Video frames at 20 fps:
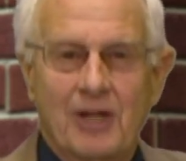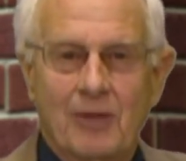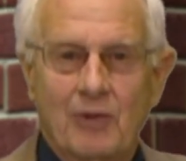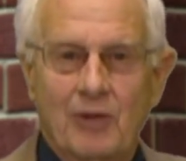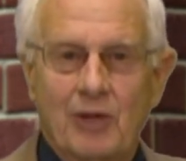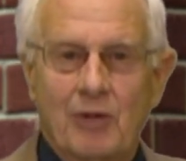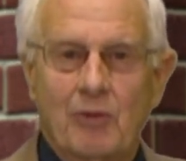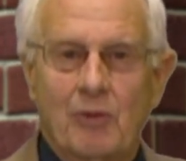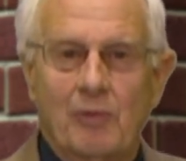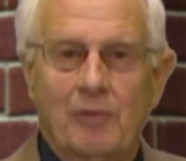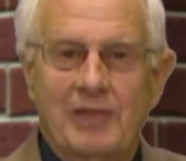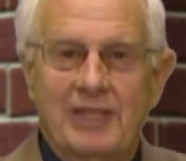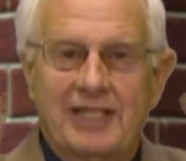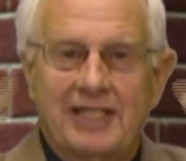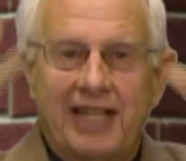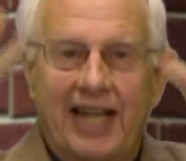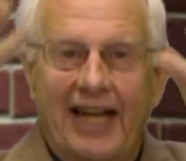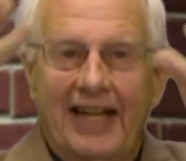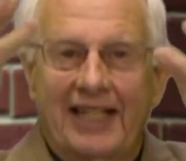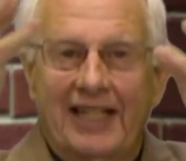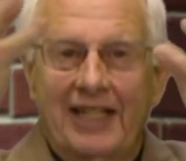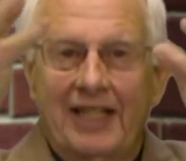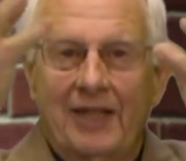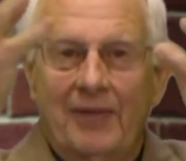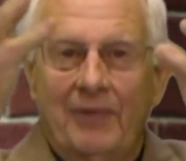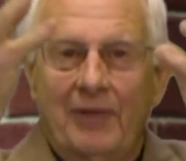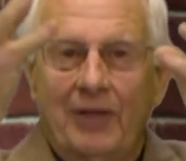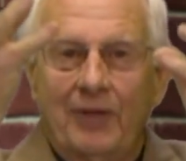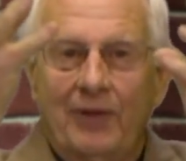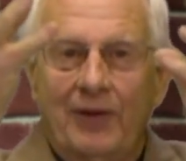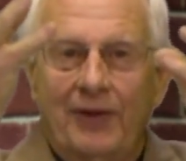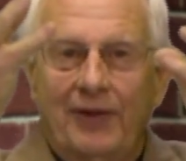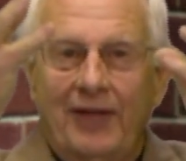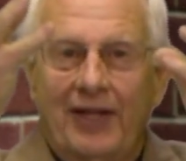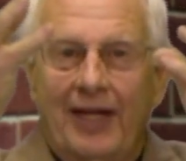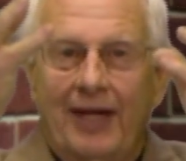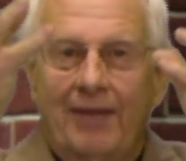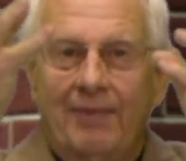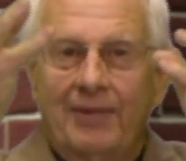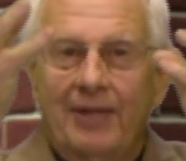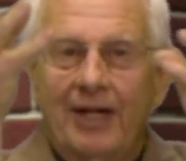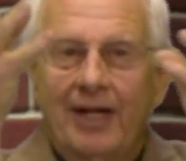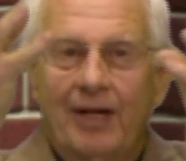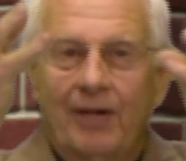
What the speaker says: we will be taken to be with him.